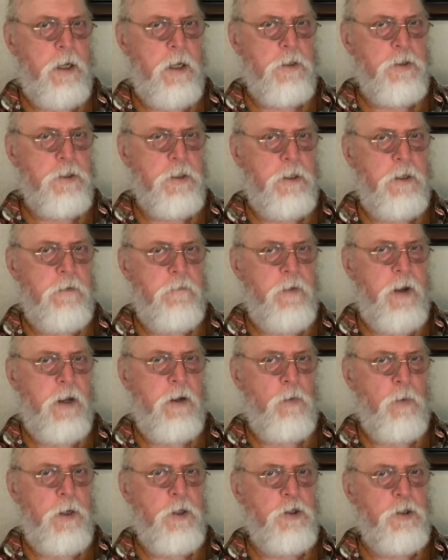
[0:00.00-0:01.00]
custody
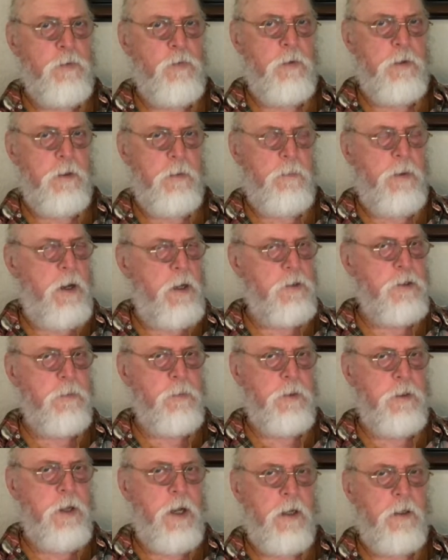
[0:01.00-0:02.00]
evaluation when the
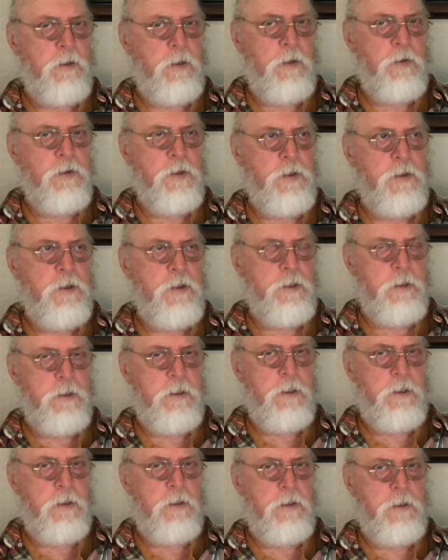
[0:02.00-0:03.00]
possible
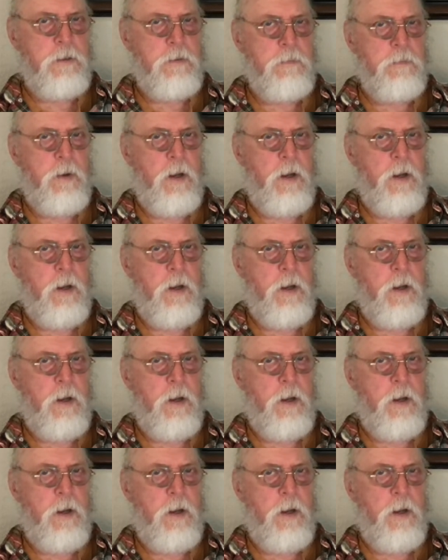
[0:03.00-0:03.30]
diagnosis is